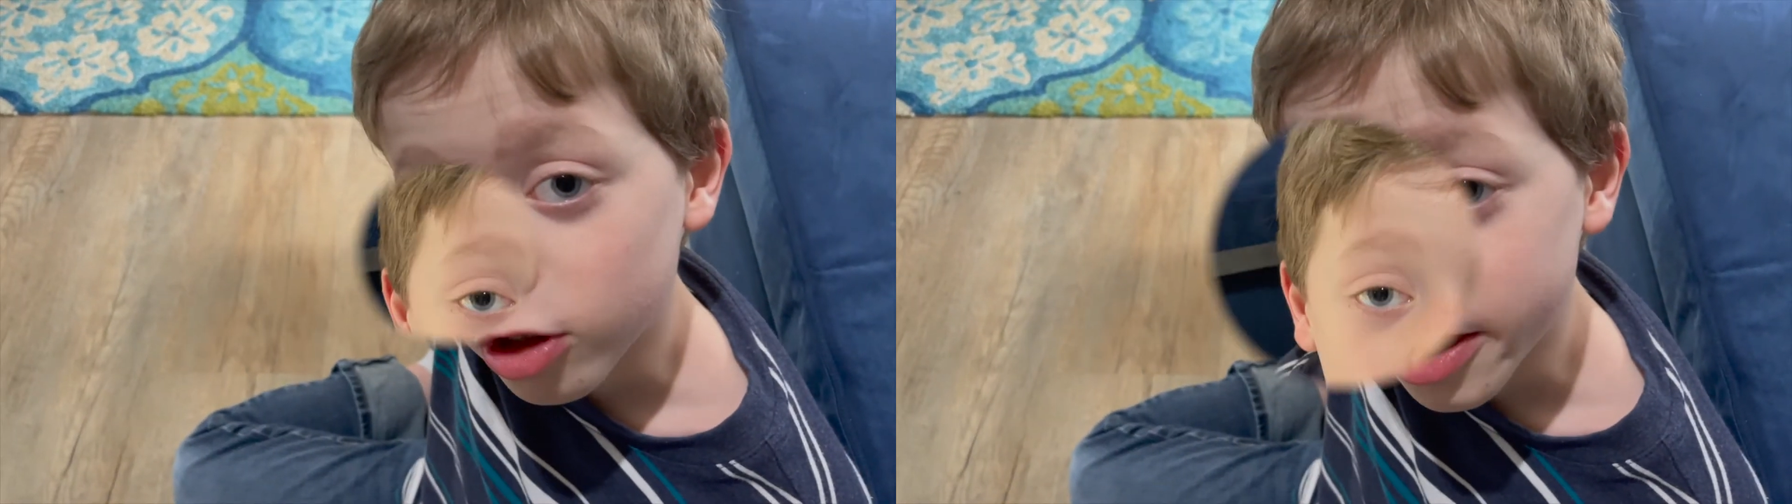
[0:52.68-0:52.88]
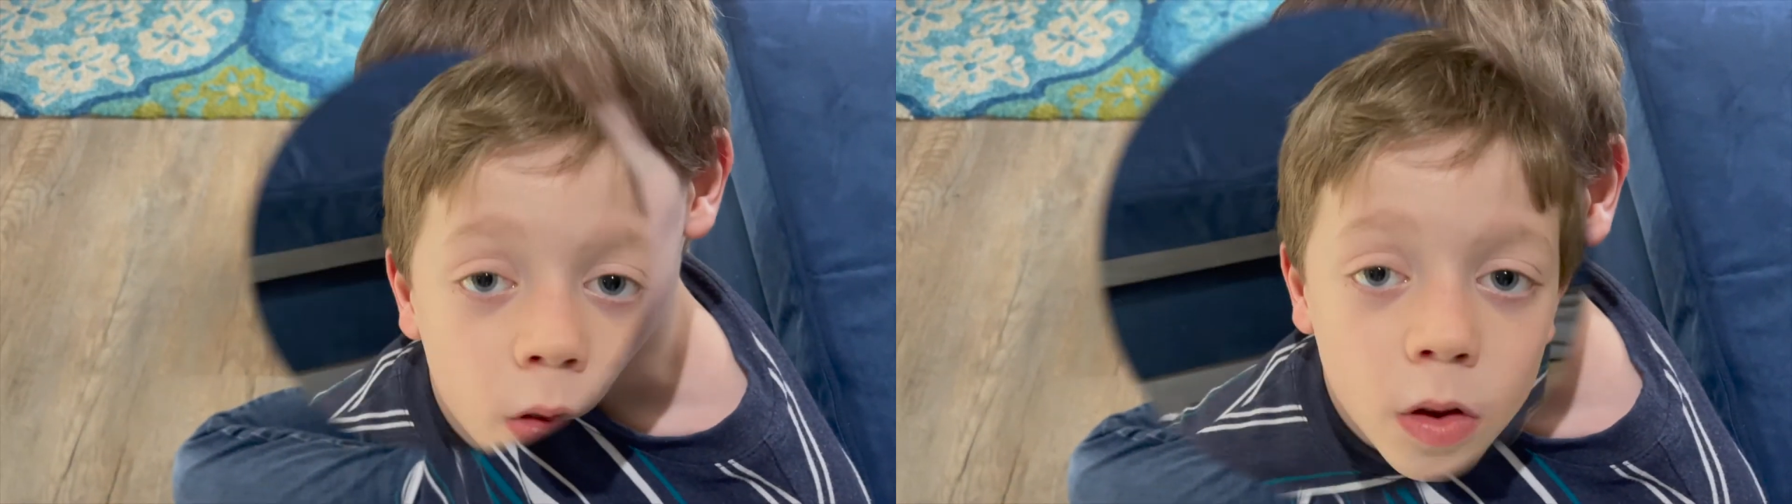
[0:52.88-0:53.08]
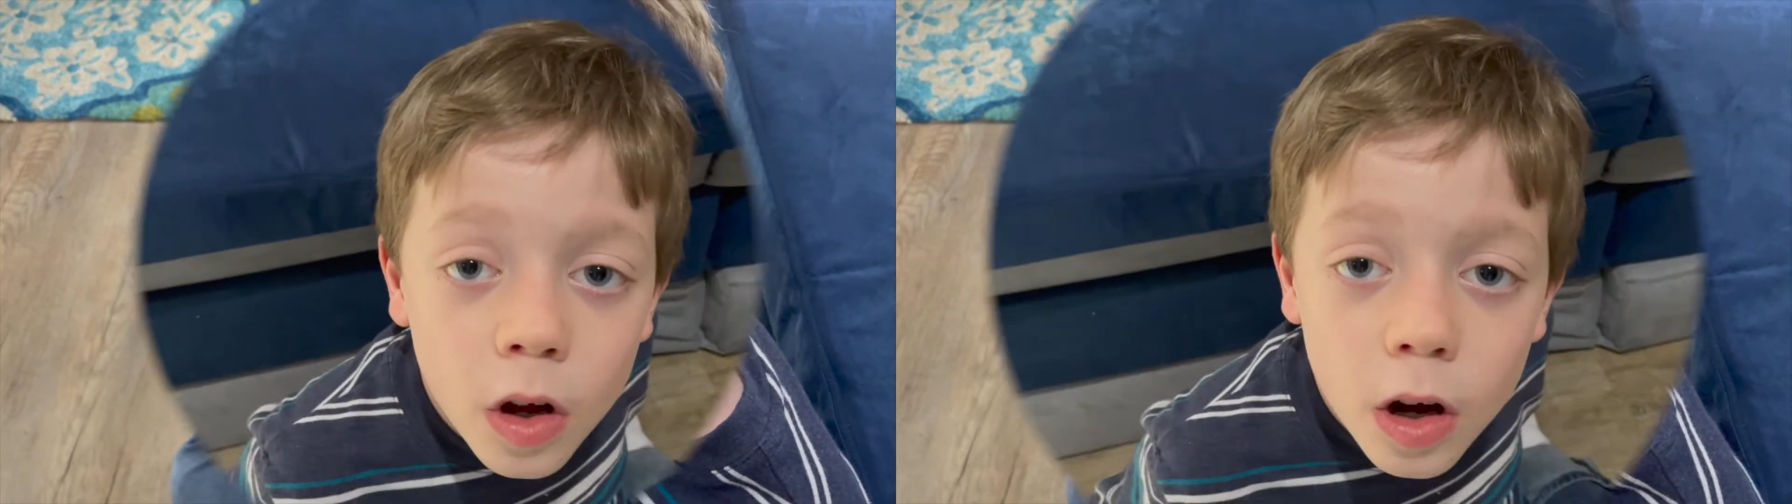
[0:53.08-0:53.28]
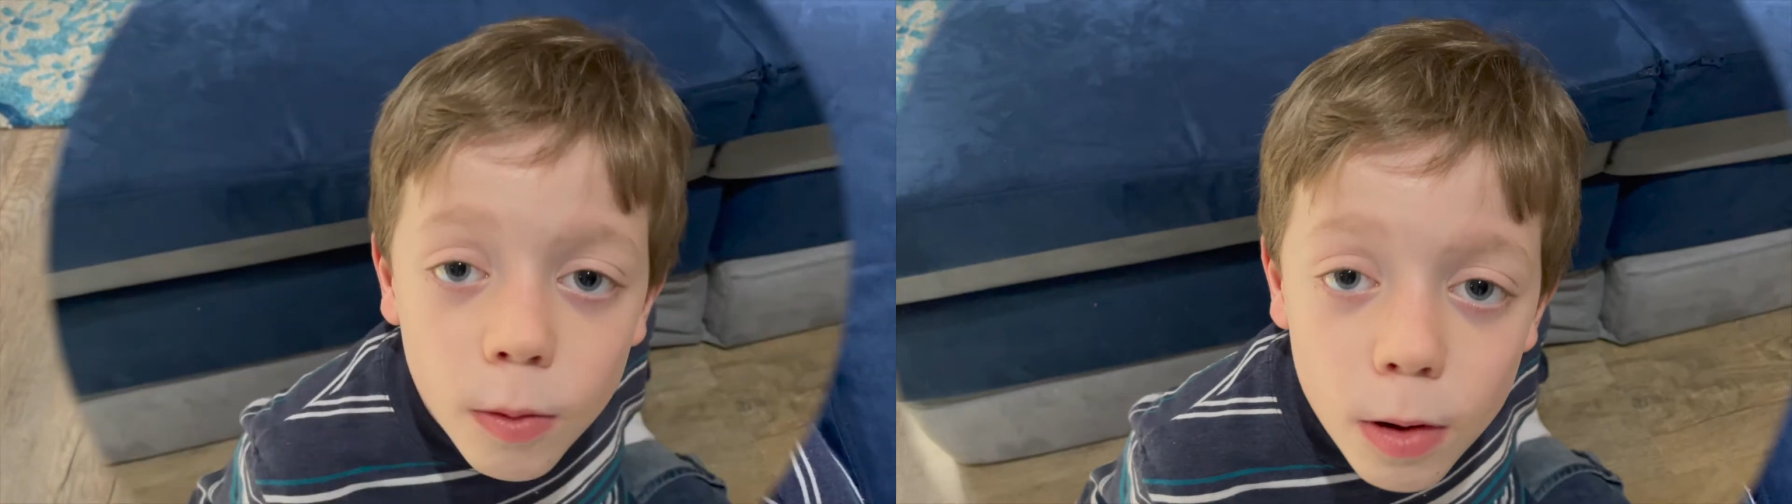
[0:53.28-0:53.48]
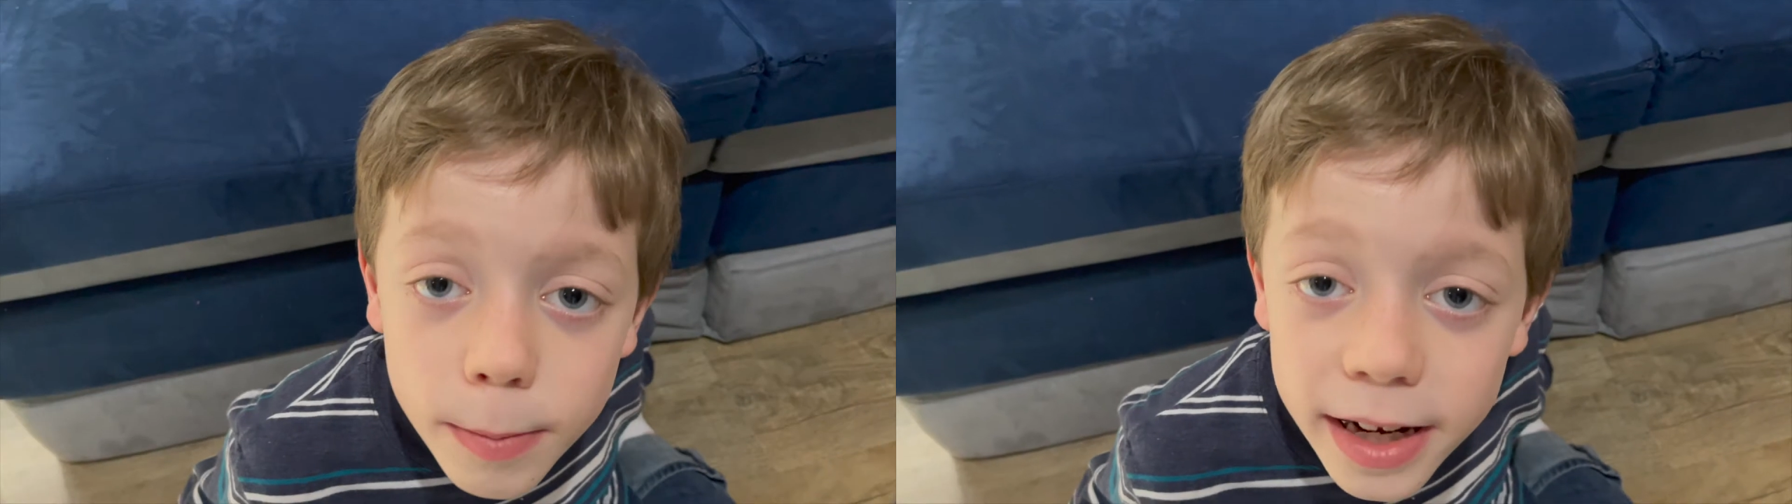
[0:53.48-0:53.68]
today, a
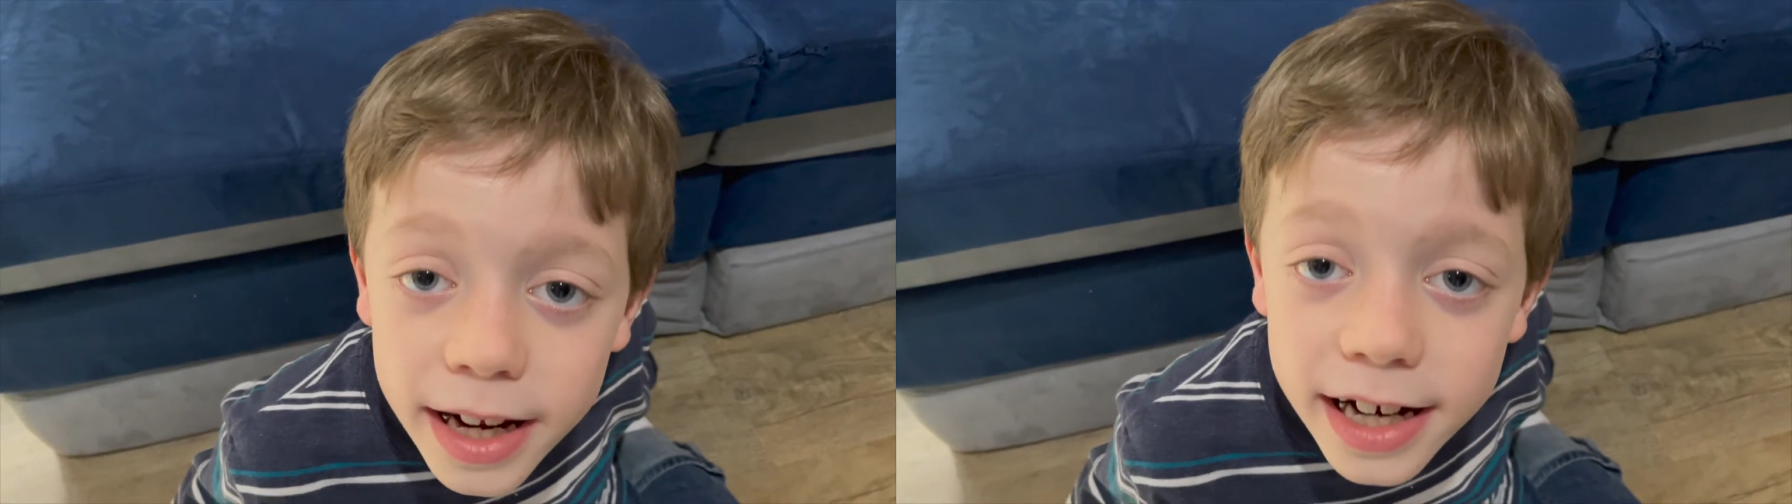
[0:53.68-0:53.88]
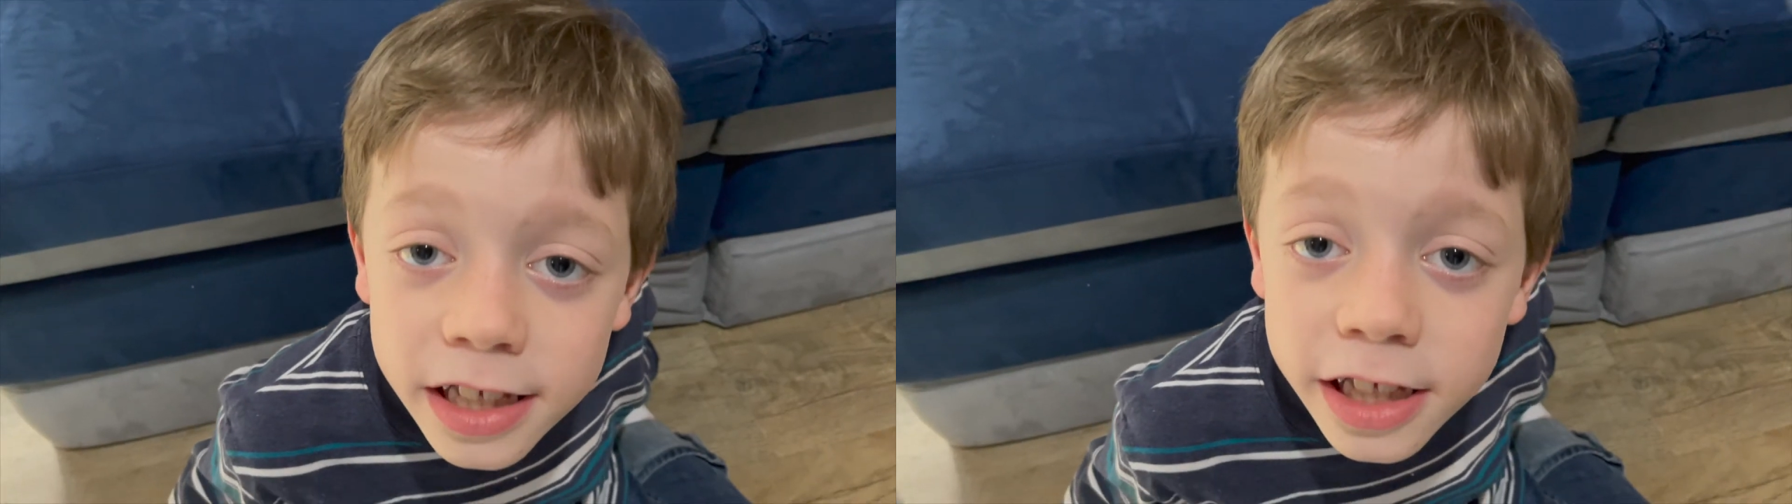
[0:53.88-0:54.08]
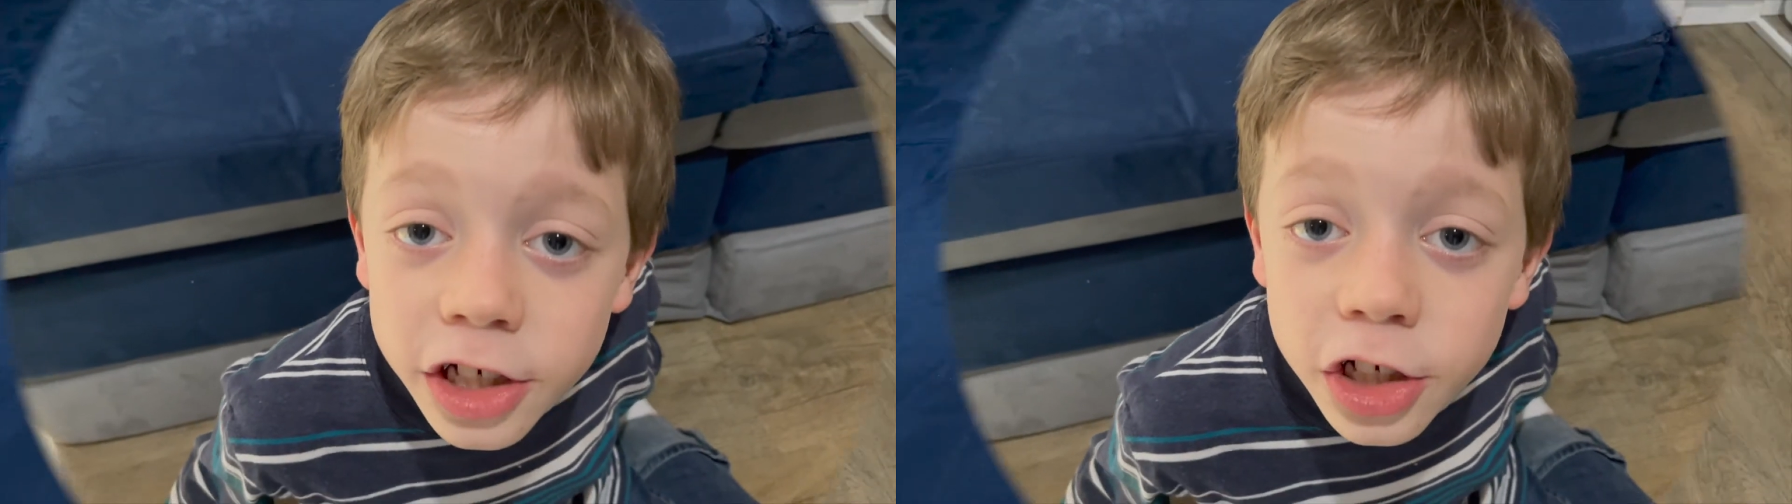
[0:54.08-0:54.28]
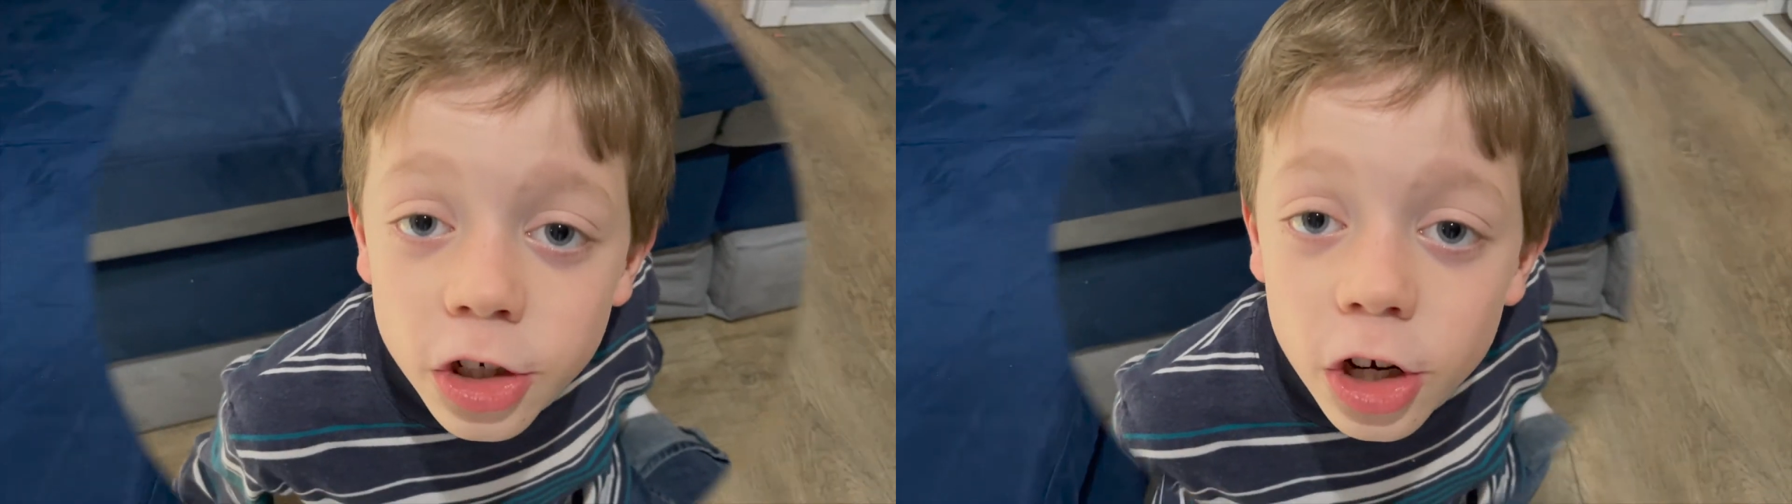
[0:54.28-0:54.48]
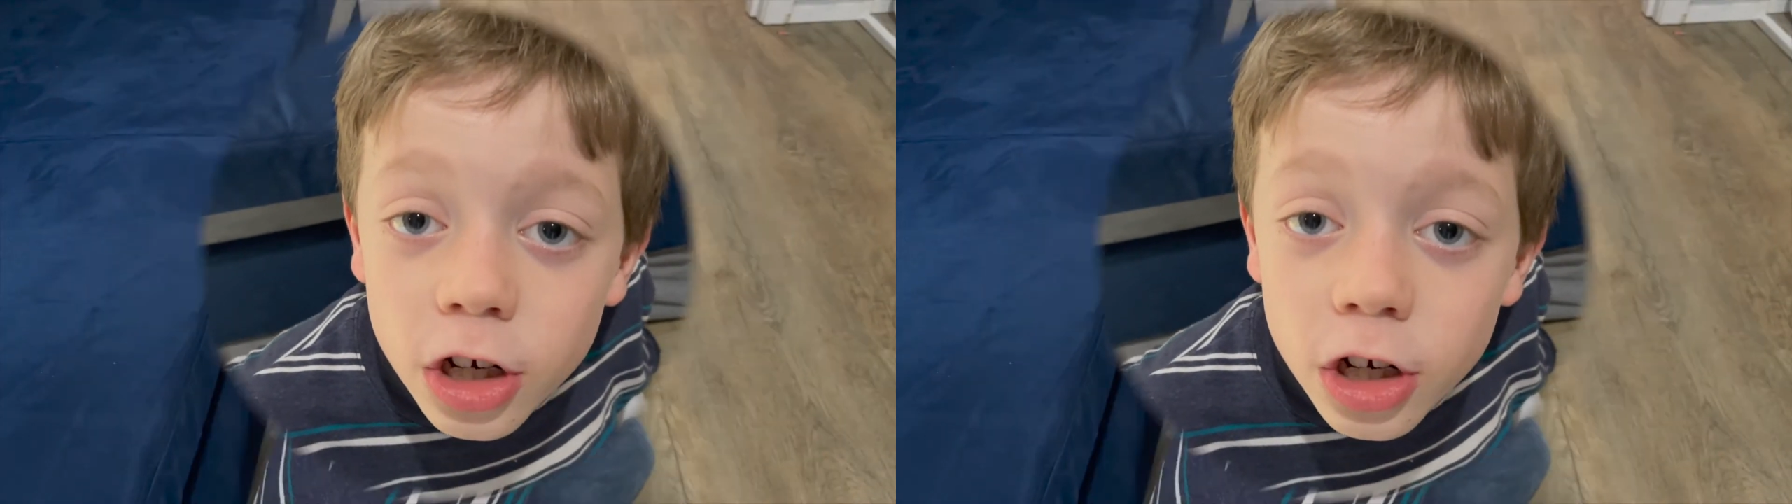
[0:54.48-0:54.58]
woman has this jar